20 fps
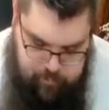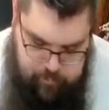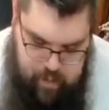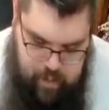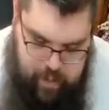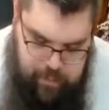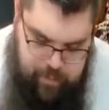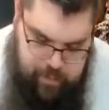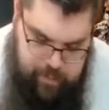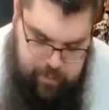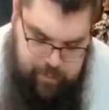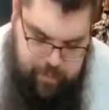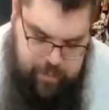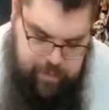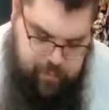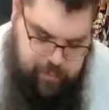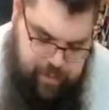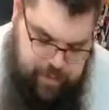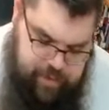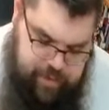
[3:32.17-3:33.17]
And you get a bunch
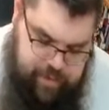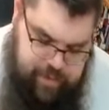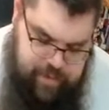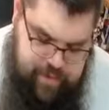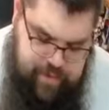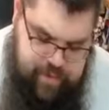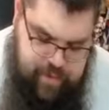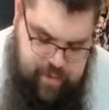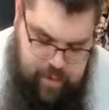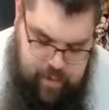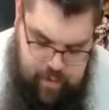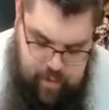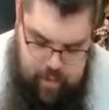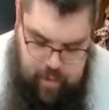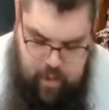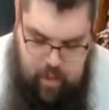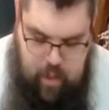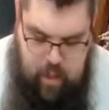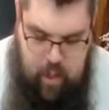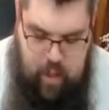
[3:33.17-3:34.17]
of witches.
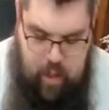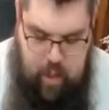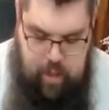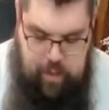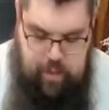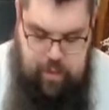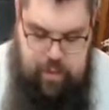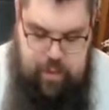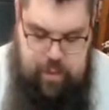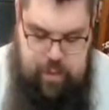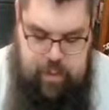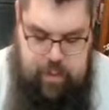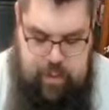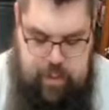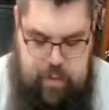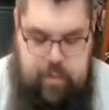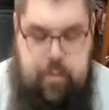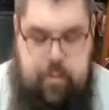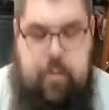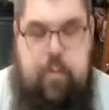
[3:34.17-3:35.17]
You get like
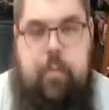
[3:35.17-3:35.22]
a